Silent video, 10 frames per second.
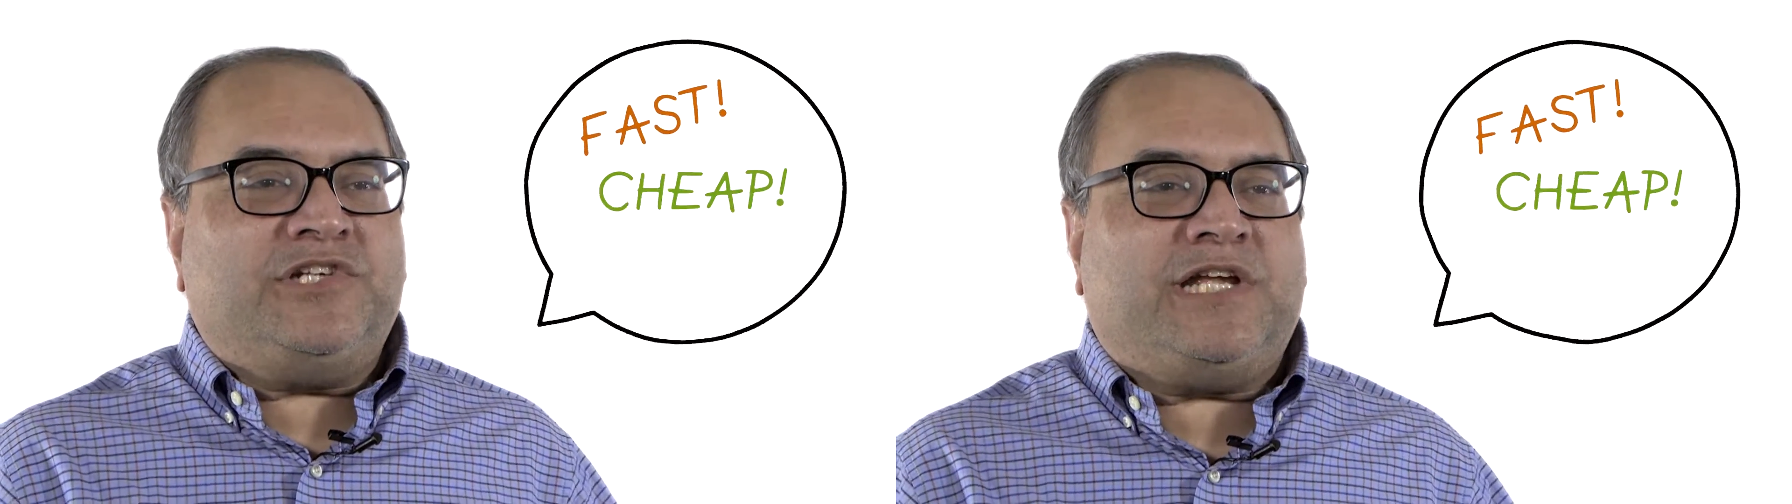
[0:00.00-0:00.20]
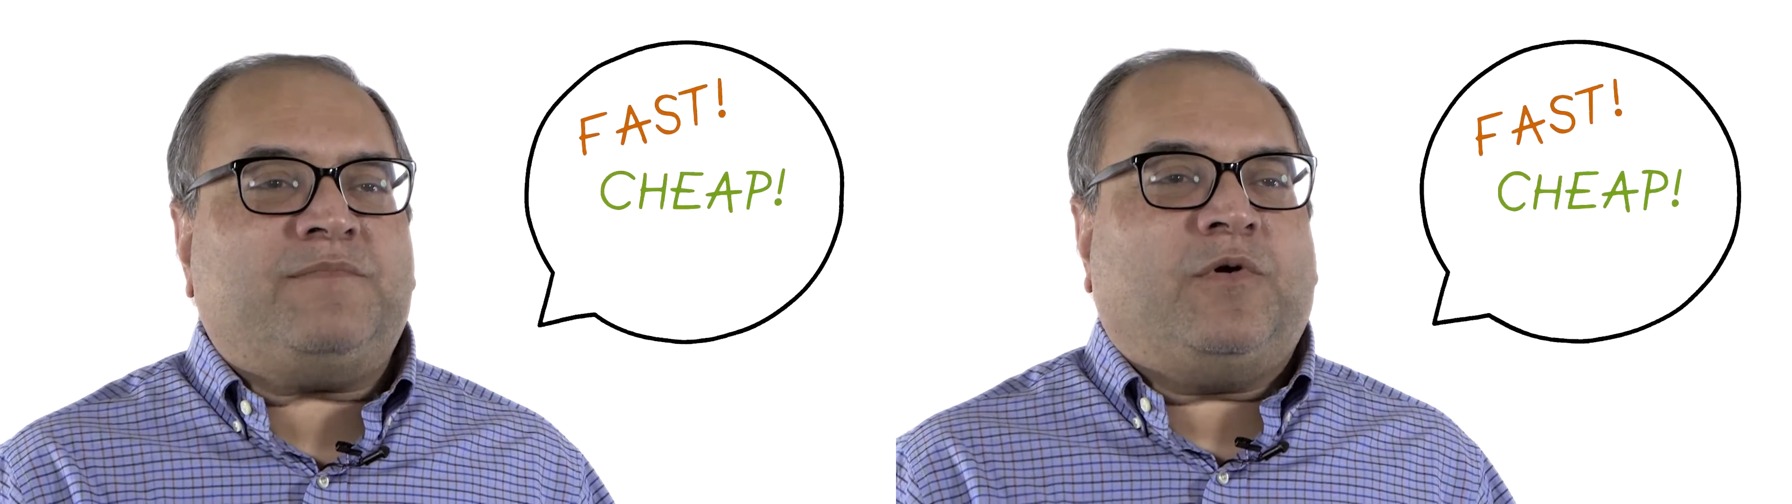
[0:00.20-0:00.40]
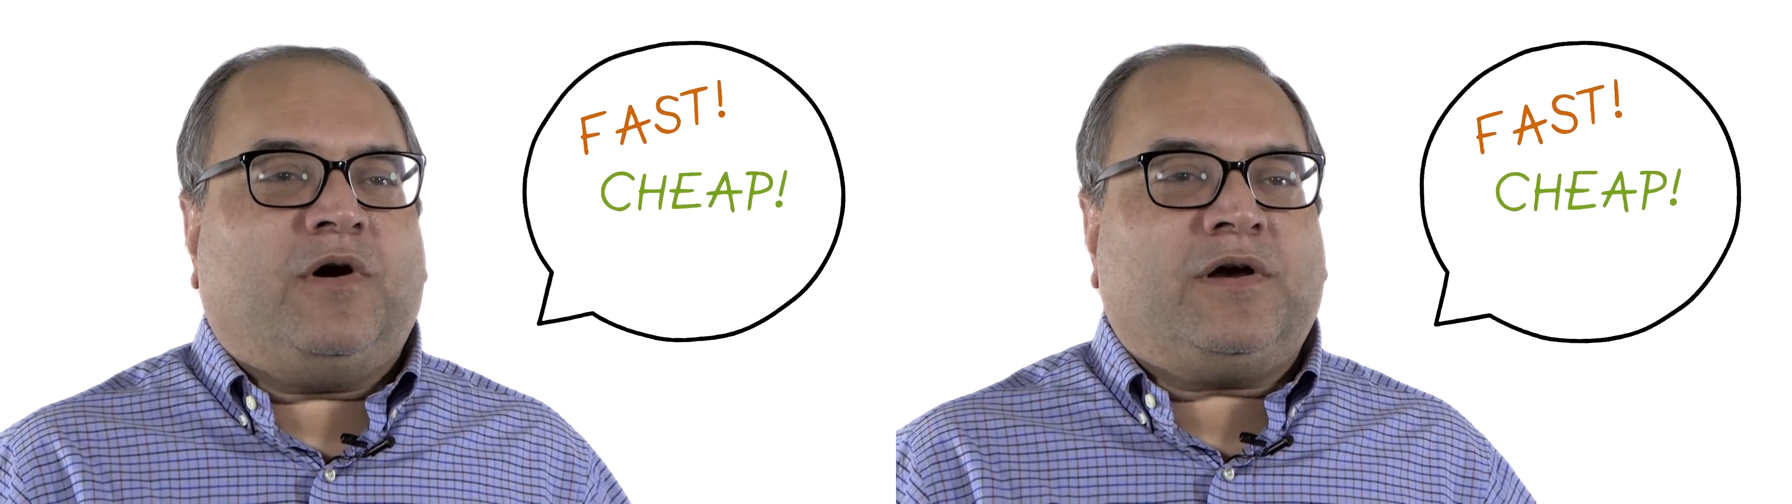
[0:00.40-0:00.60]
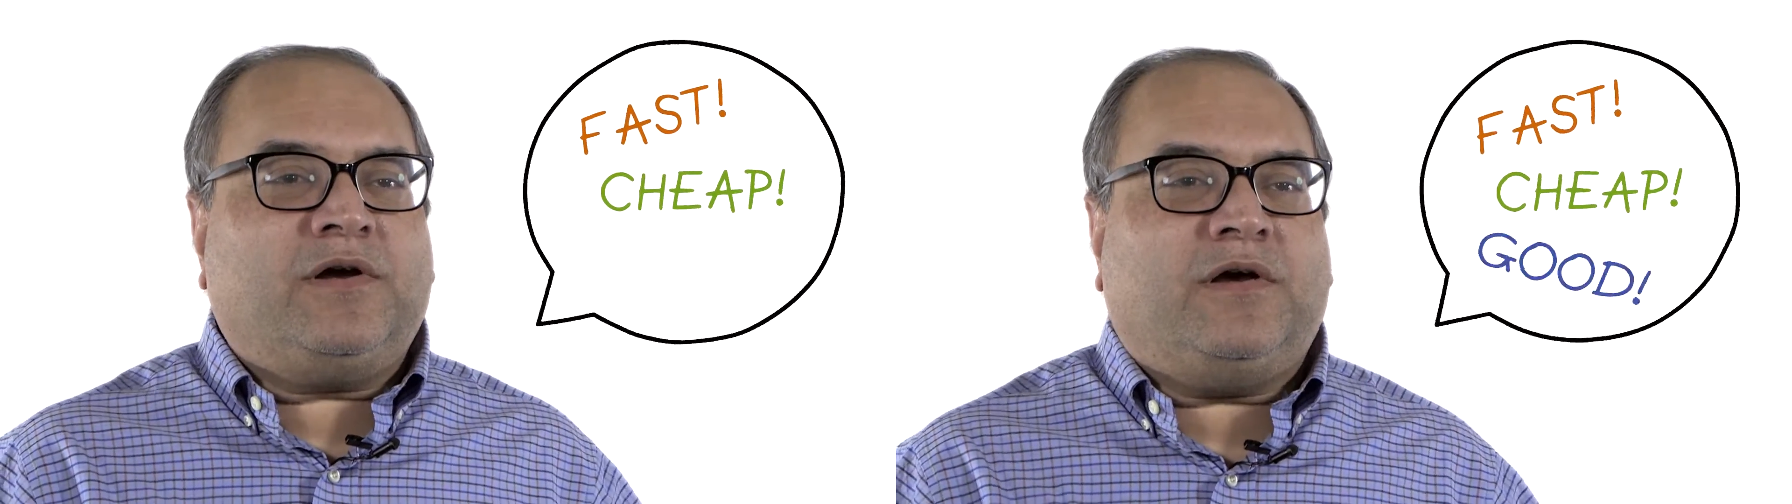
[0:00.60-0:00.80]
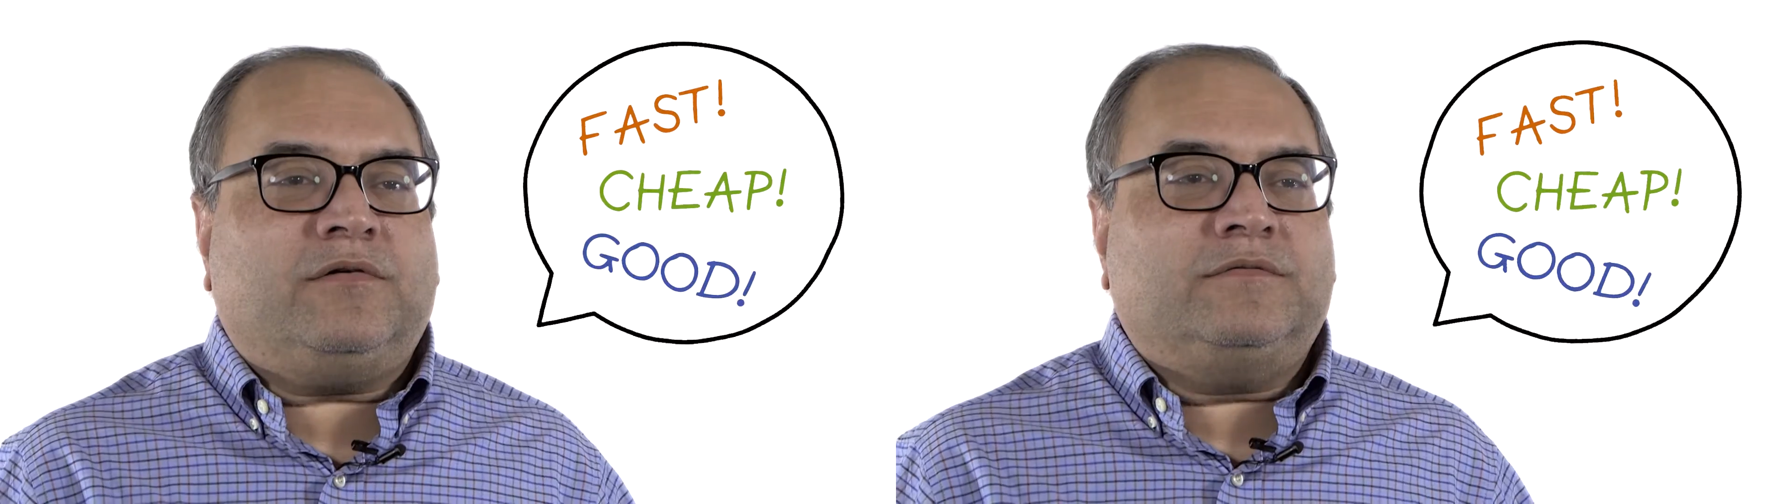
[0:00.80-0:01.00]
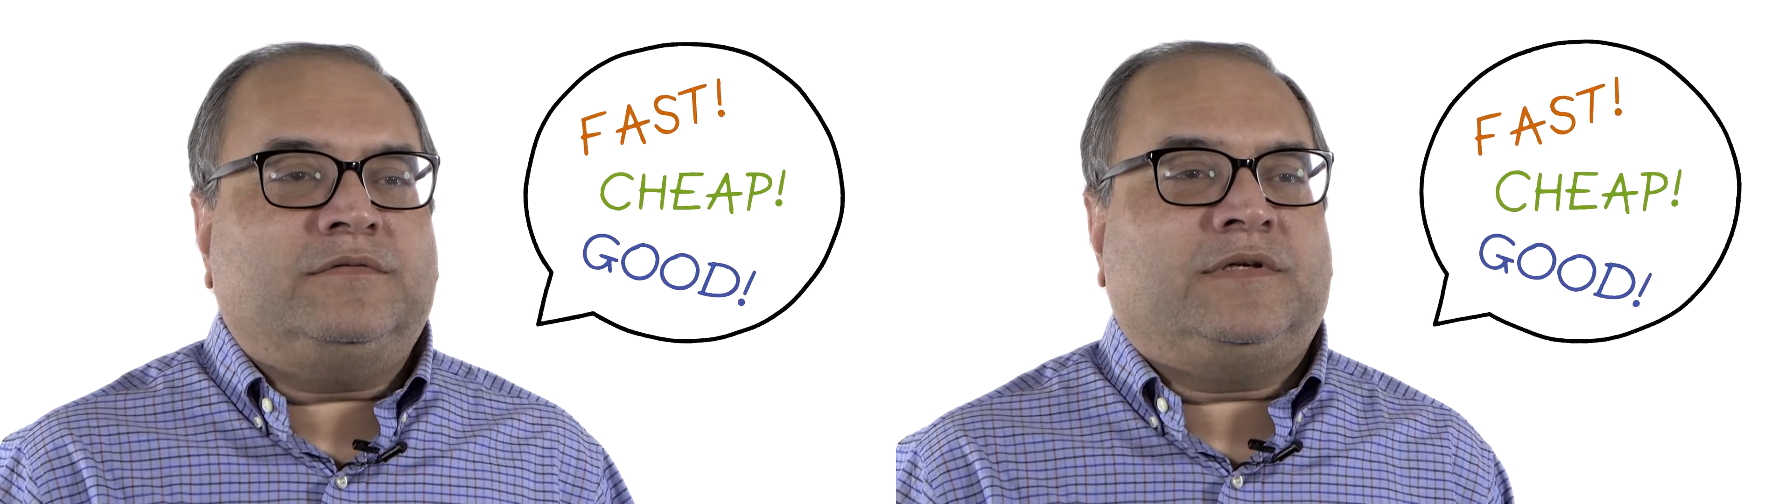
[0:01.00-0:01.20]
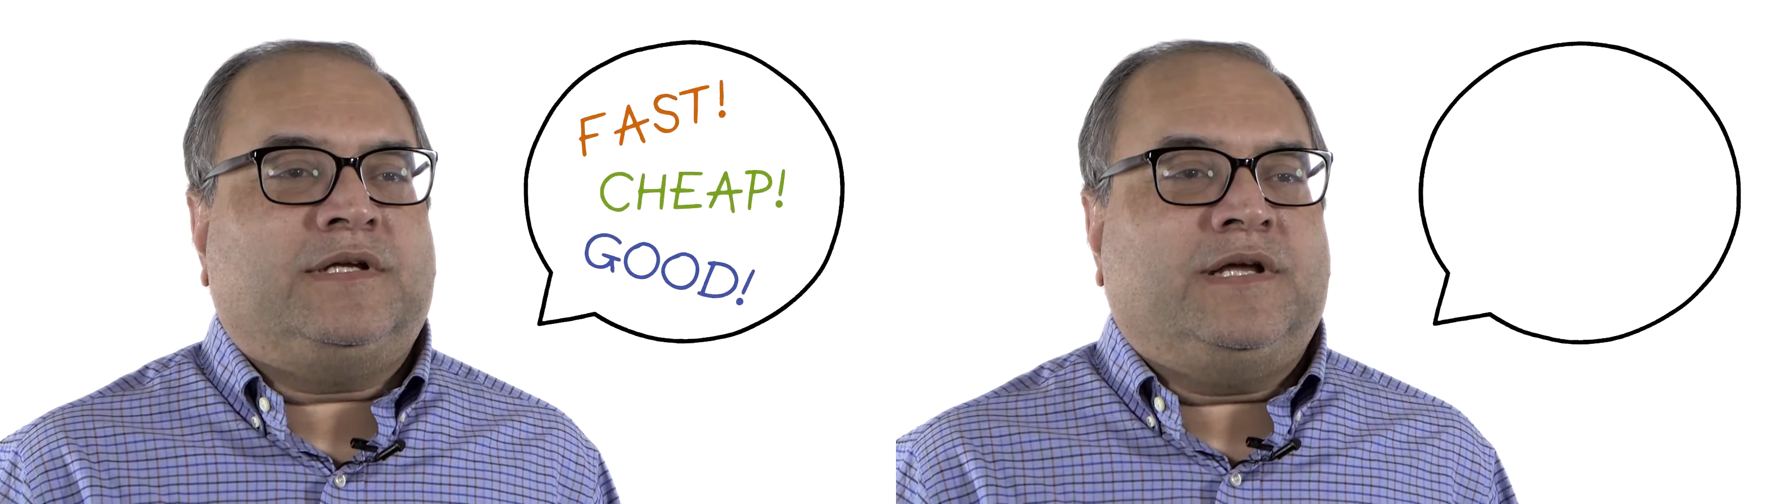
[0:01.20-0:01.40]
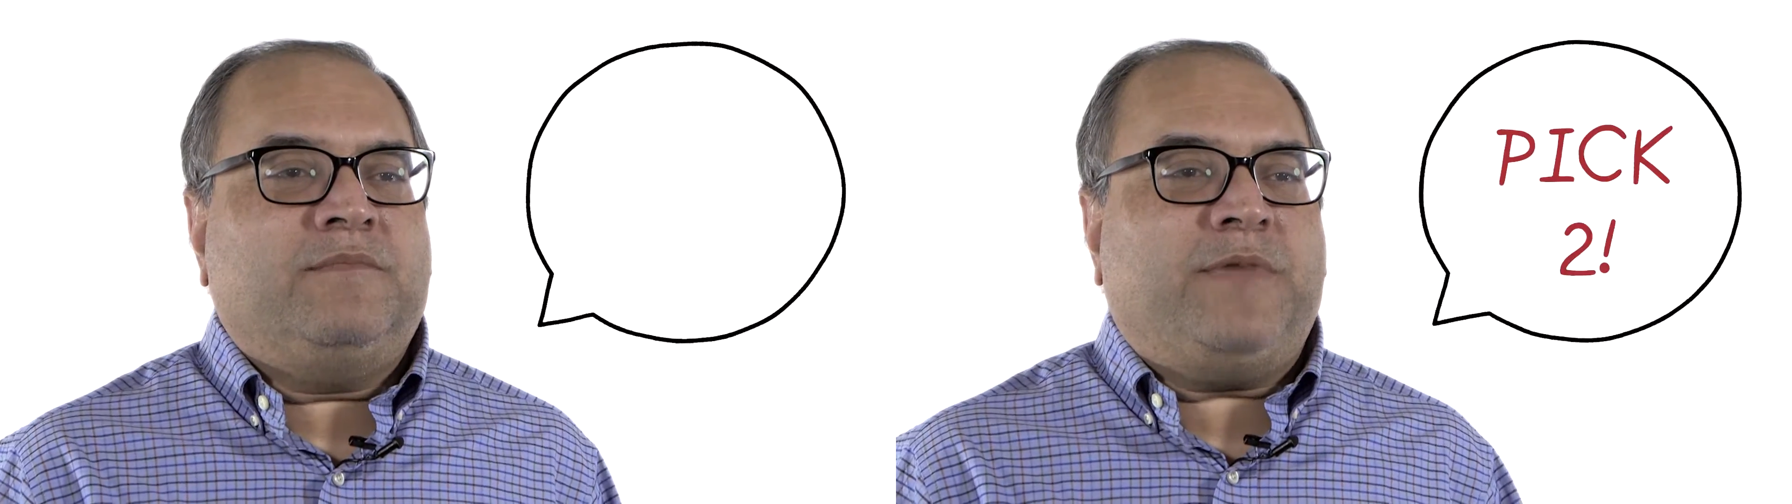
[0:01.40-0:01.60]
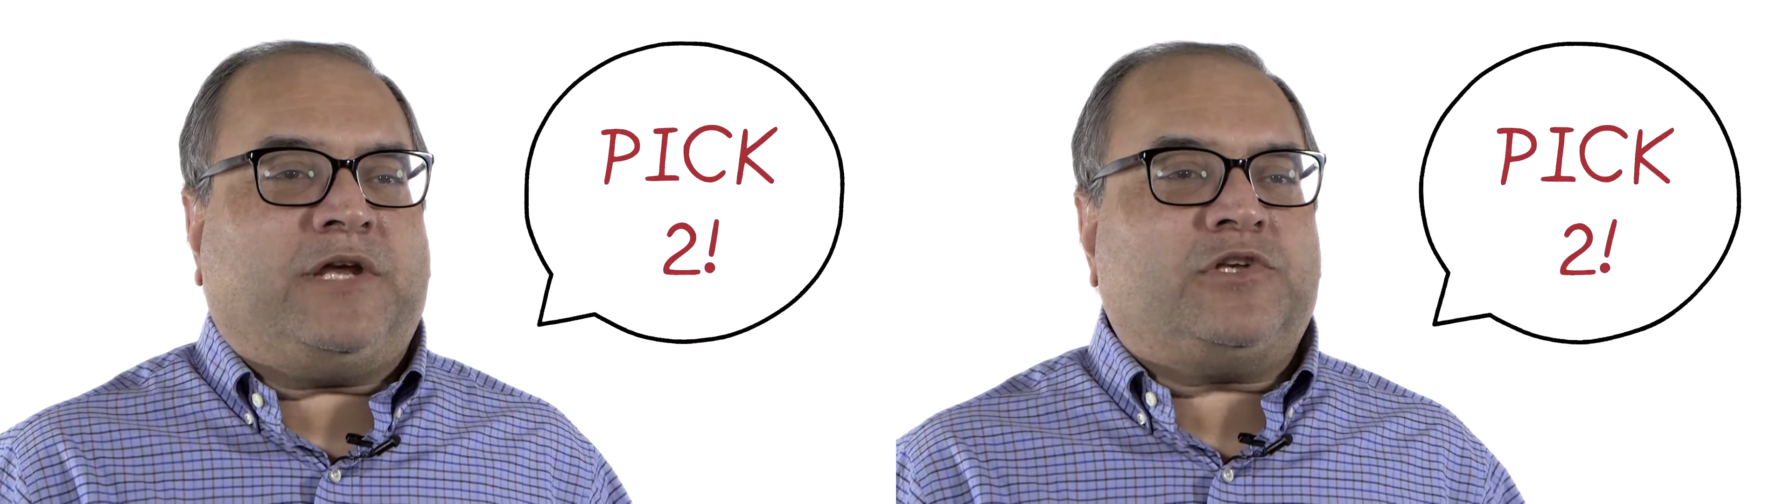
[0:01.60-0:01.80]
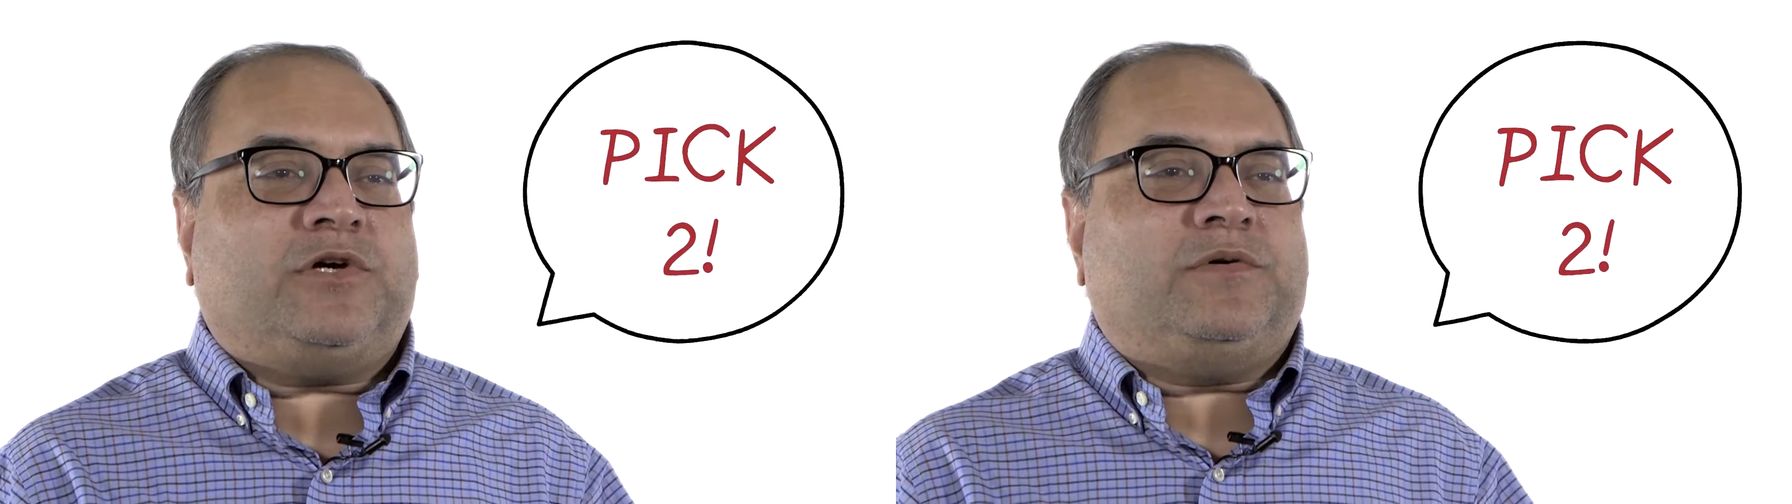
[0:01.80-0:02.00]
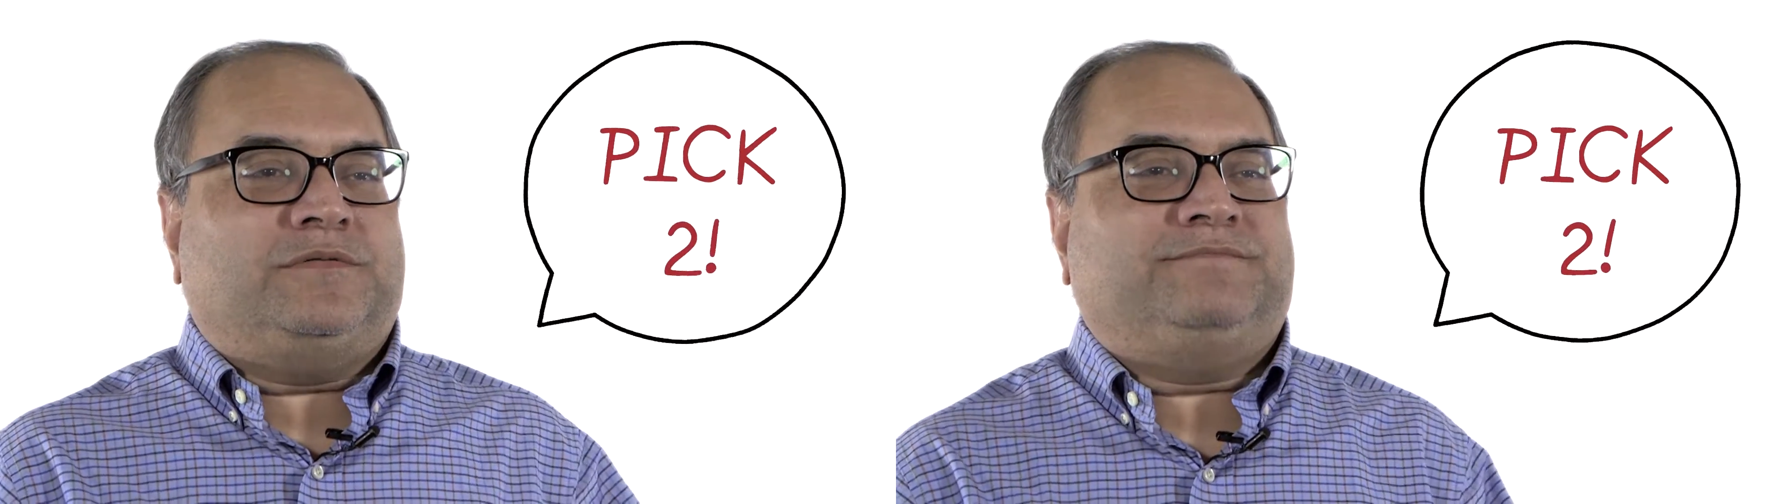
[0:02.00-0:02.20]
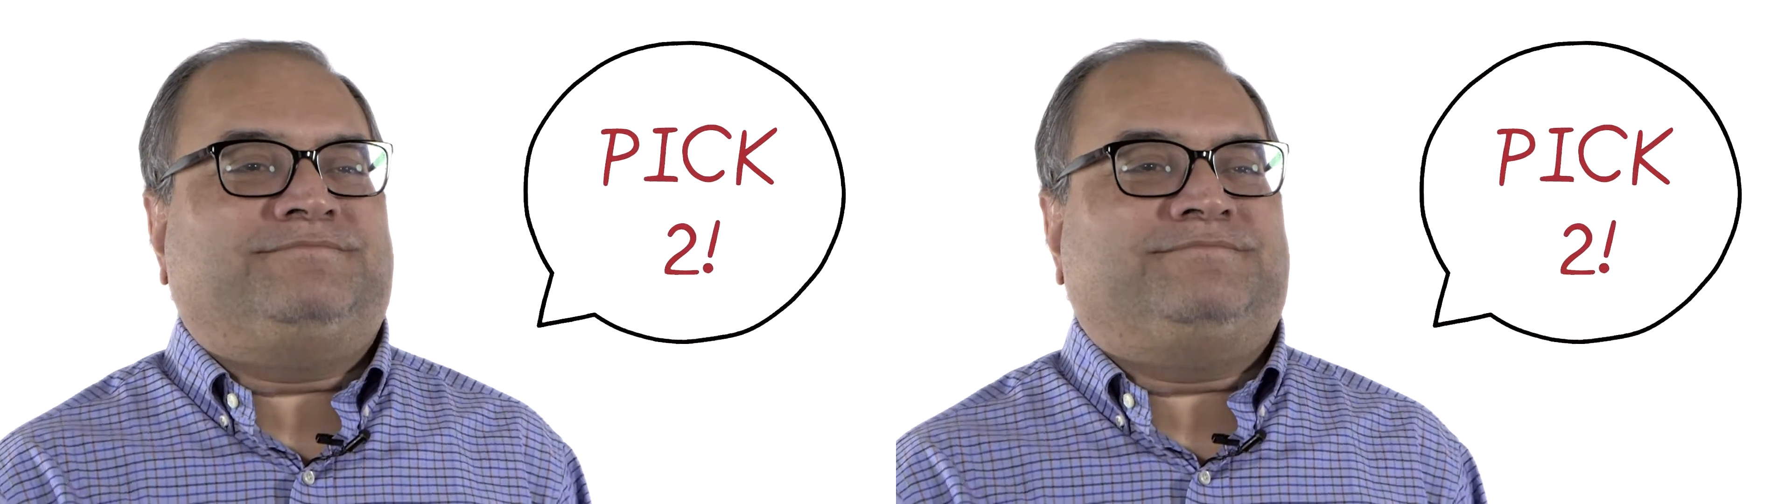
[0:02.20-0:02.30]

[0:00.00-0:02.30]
cheap or good. Pick two.